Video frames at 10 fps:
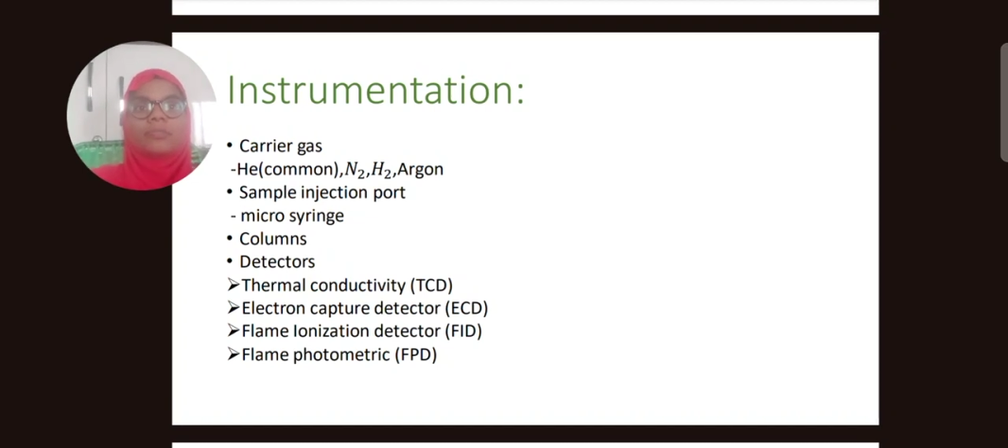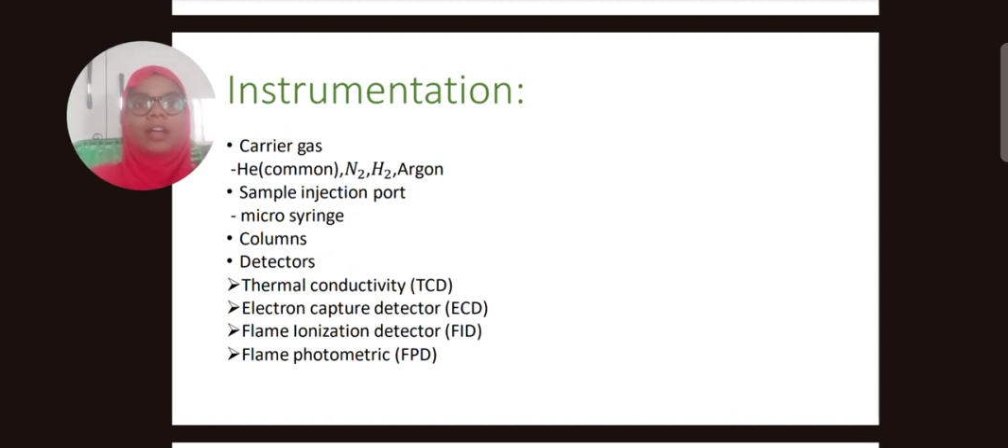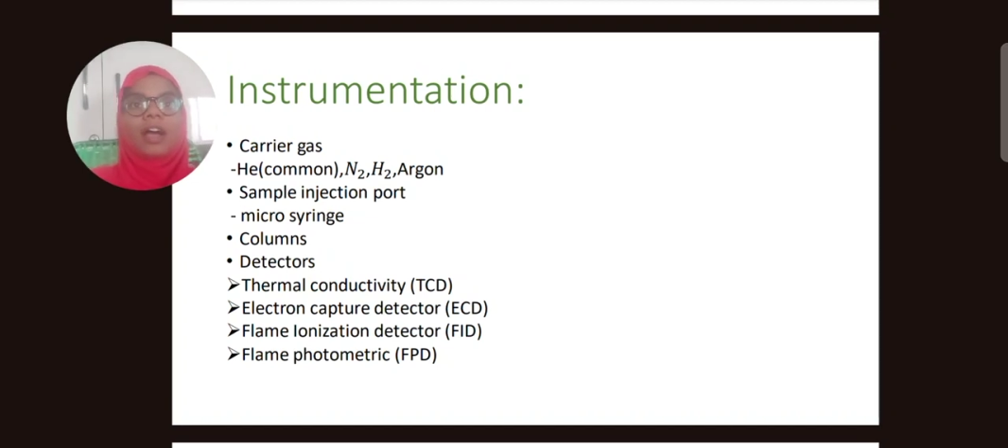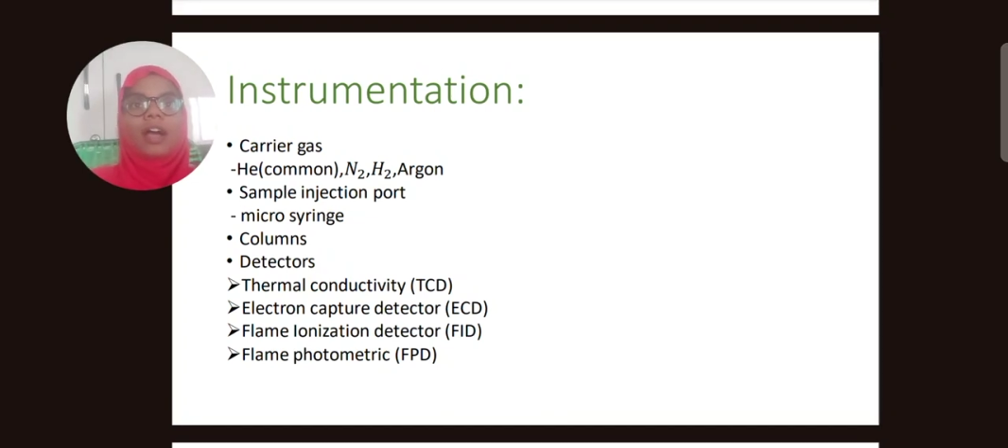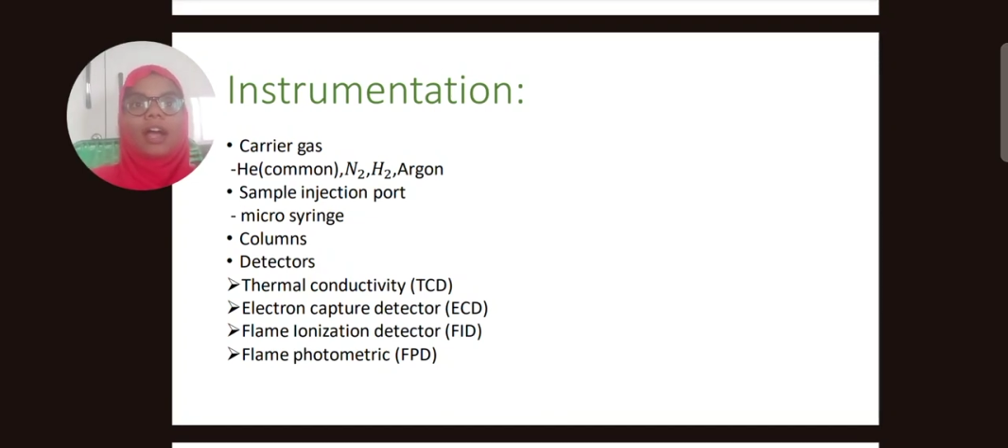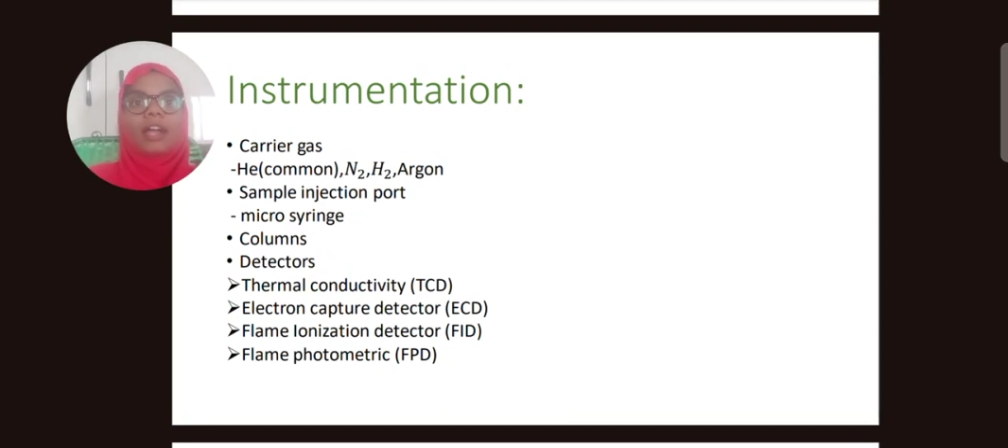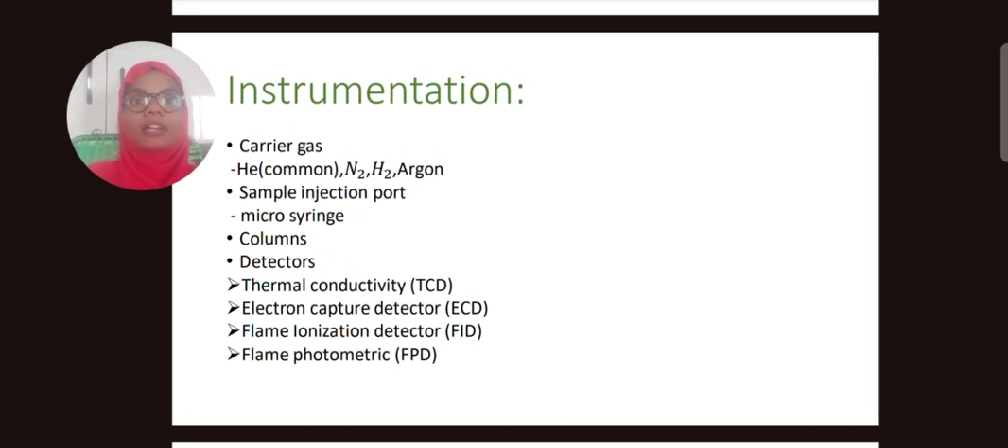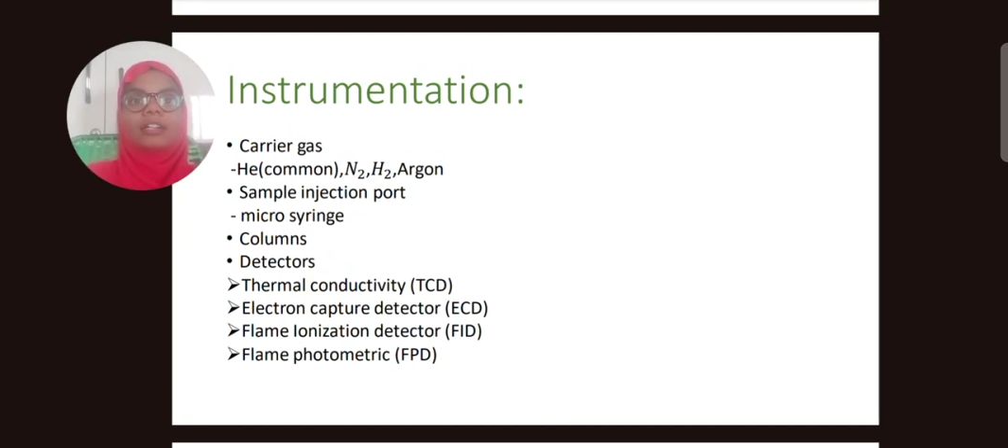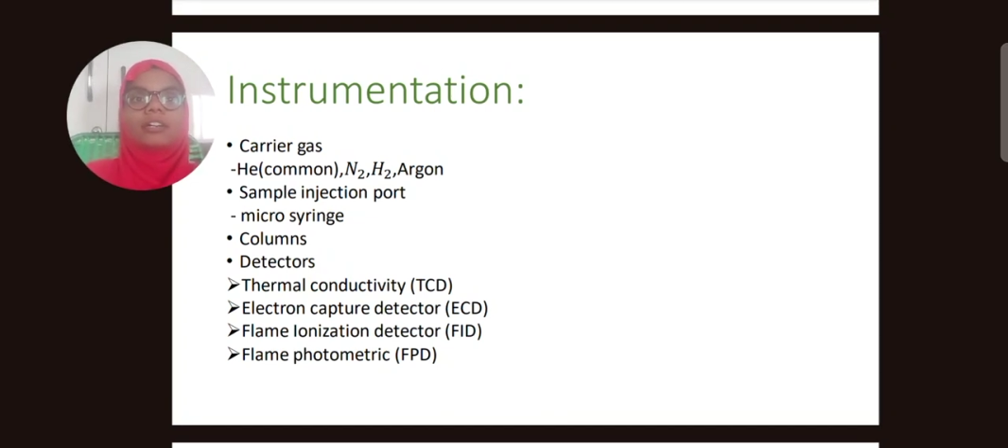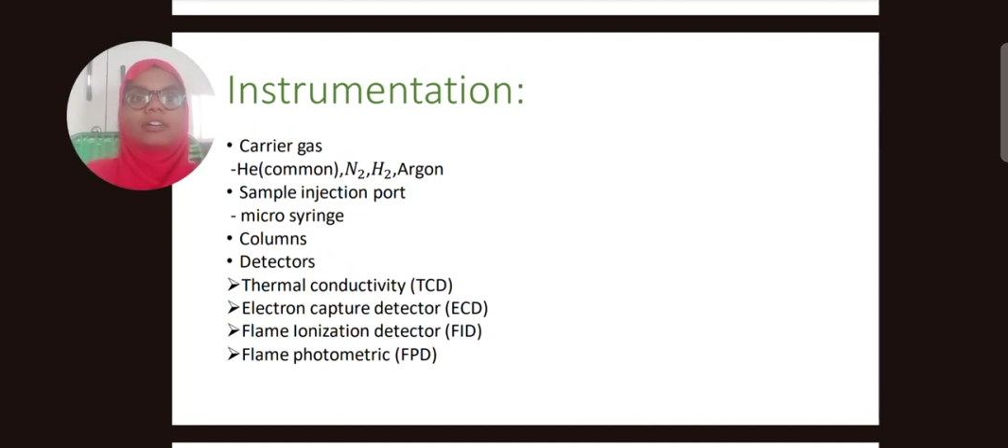and
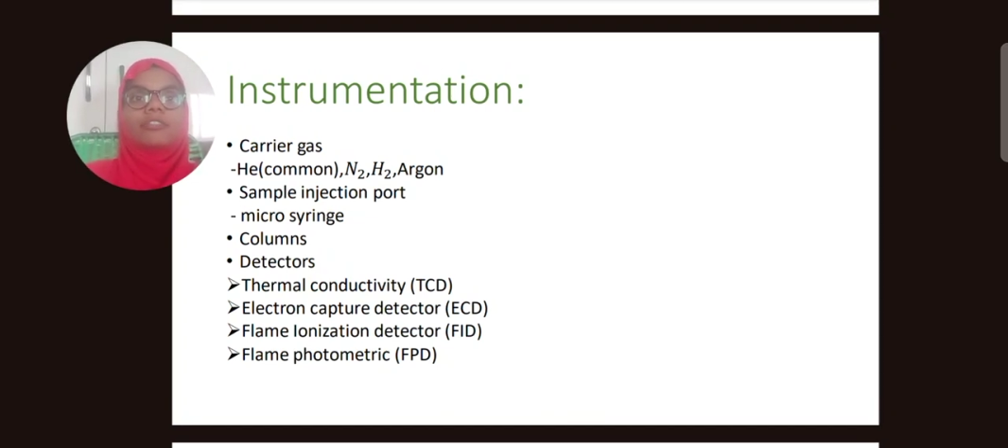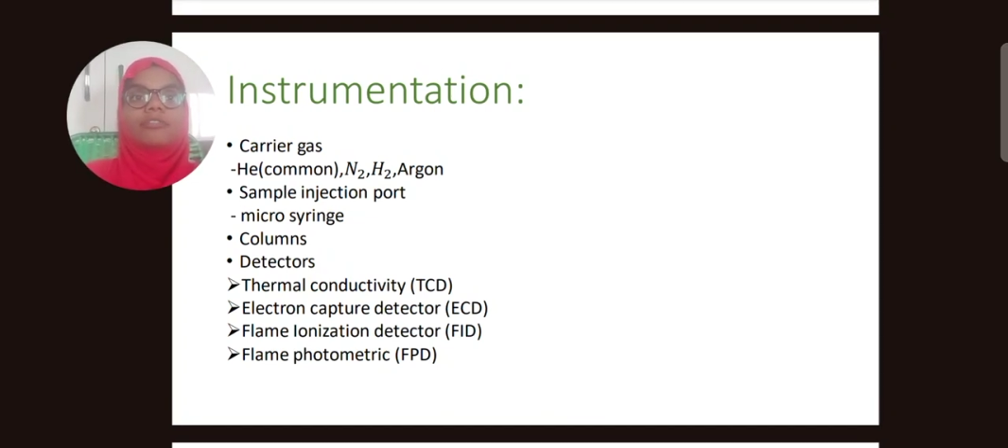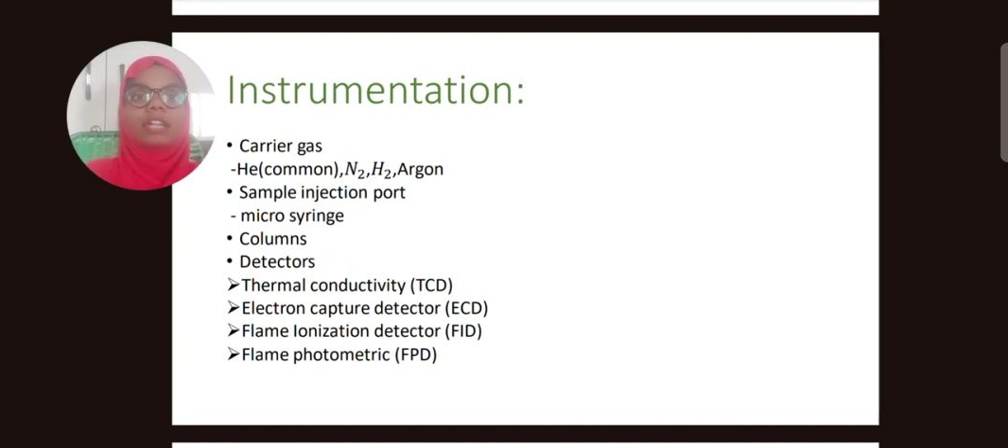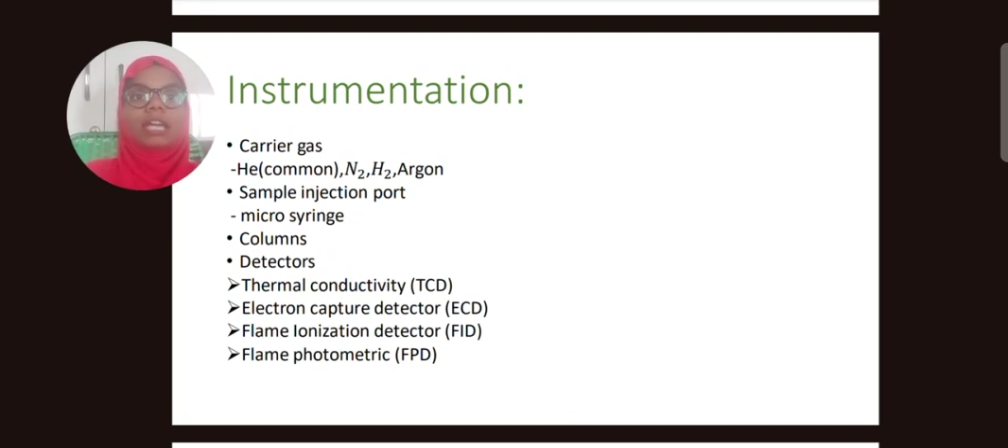flame